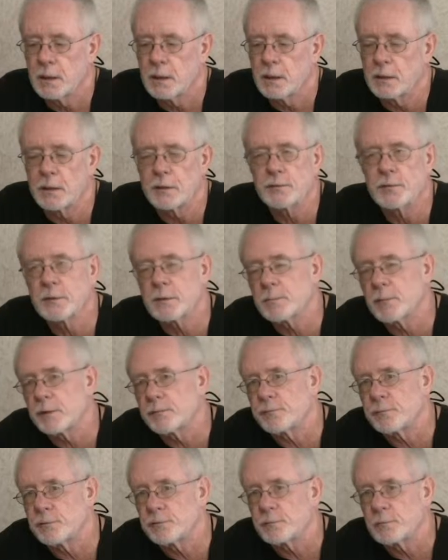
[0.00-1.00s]
And I think
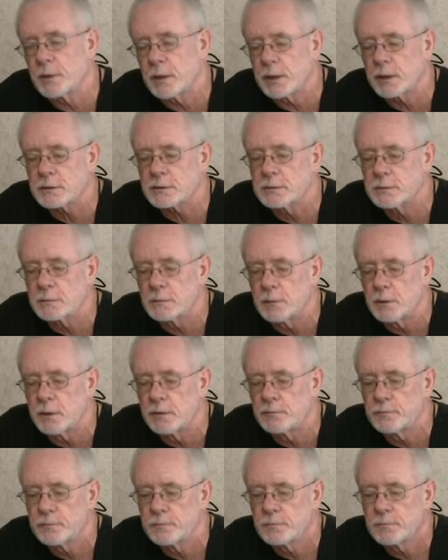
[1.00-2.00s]
my first reaction
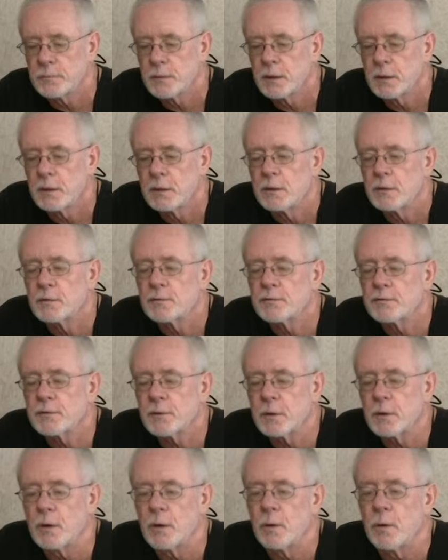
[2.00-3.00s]
was,
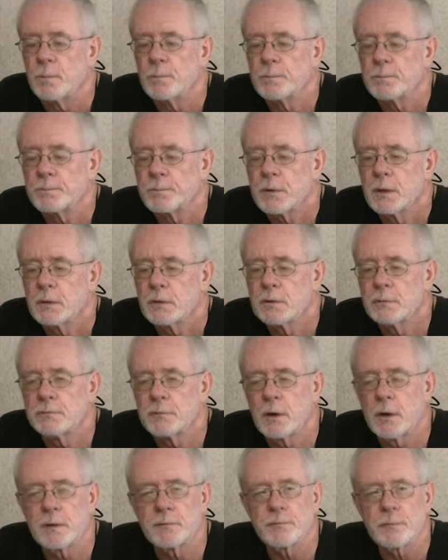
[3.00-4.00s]
so you've
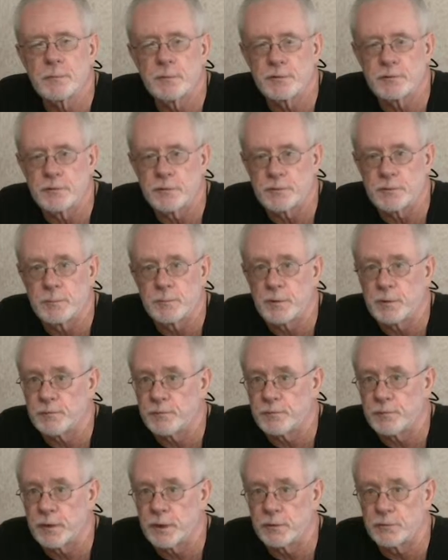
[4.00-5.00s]
gone from a system
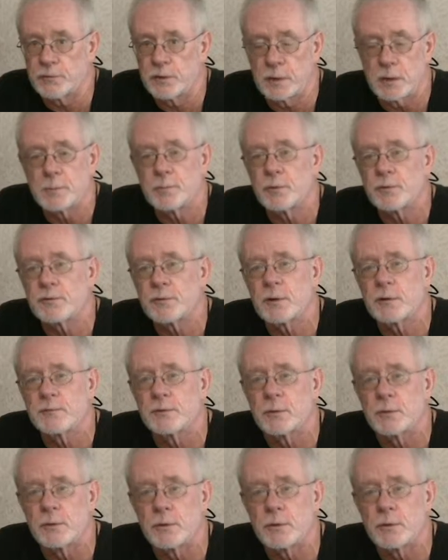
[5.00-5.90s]
that fails 80% of your